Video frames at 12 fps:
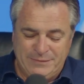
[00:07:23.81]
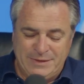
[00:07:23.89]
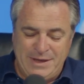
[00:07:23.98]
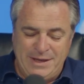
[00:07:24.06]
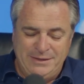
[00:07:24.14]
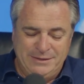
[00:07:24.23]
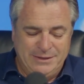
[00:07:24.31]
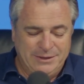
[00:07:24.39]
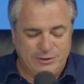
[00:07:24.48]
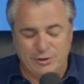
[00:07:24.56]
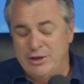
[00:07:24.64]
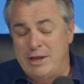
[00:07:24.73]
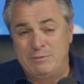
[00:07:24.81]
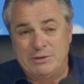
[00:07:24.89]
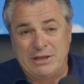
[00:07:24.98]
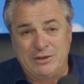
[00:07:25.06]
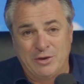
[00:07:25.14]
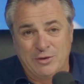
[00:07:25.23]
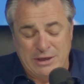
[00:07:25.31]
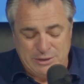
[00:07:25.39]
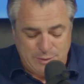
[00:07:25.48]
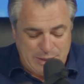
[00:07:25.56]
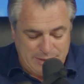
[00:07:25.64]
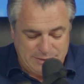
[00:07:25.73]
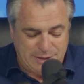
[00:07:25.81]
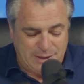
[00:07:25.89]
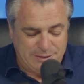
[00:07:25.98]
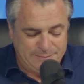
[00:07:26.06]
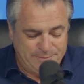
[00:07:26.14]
okay? 38% don't graduate at all.